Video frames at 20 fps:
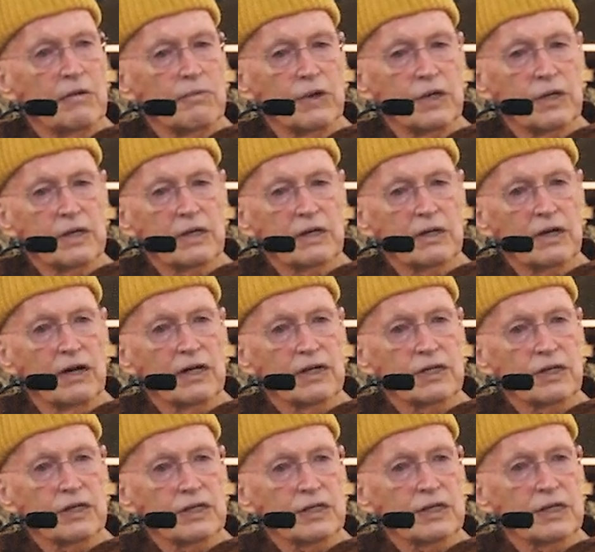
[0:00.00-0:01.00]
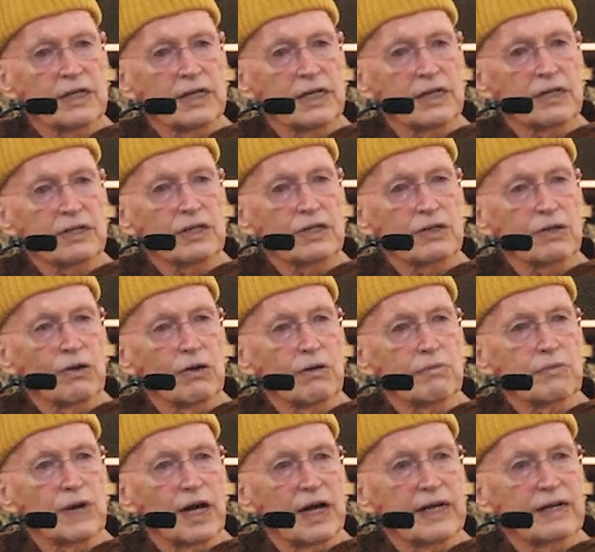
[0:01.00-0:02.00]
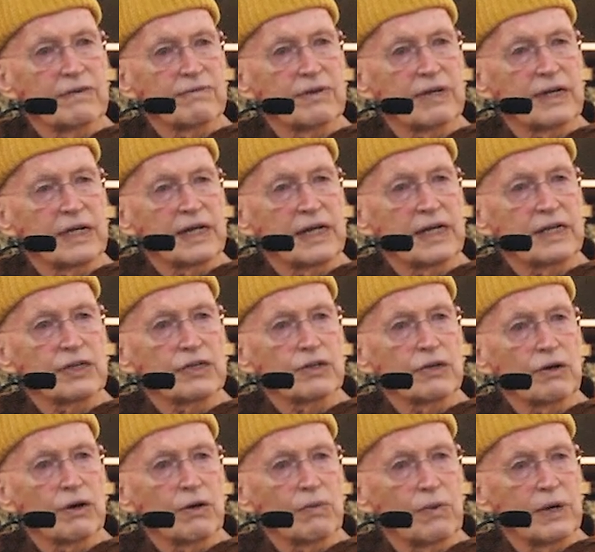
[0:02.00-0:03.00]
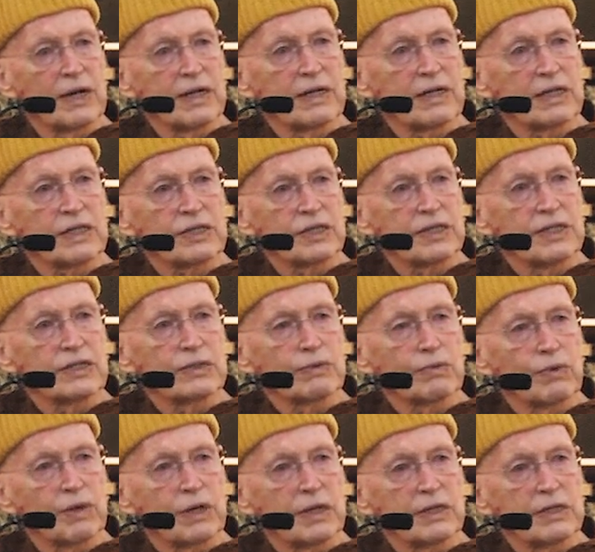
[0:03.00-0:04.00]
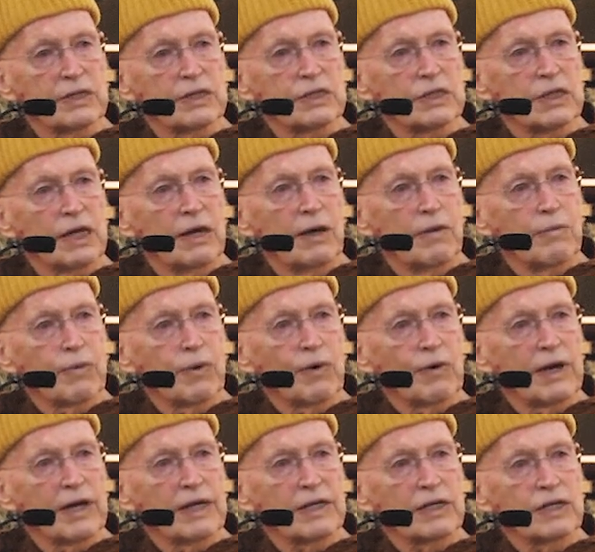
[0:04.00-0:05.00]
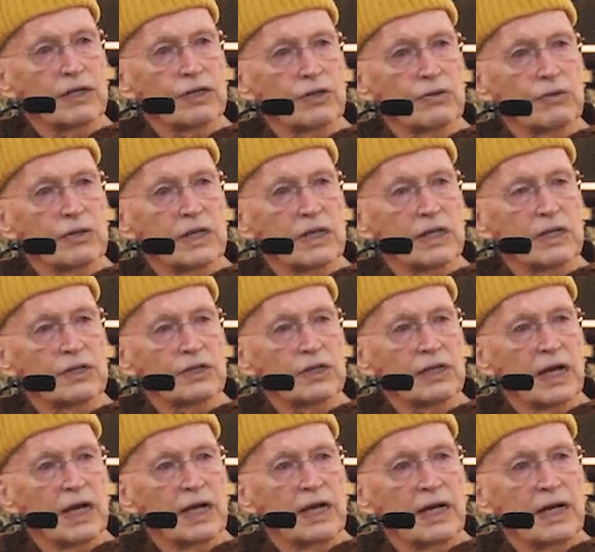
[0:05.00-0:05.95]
But consciousness or mindfulness or awareness, these words point to this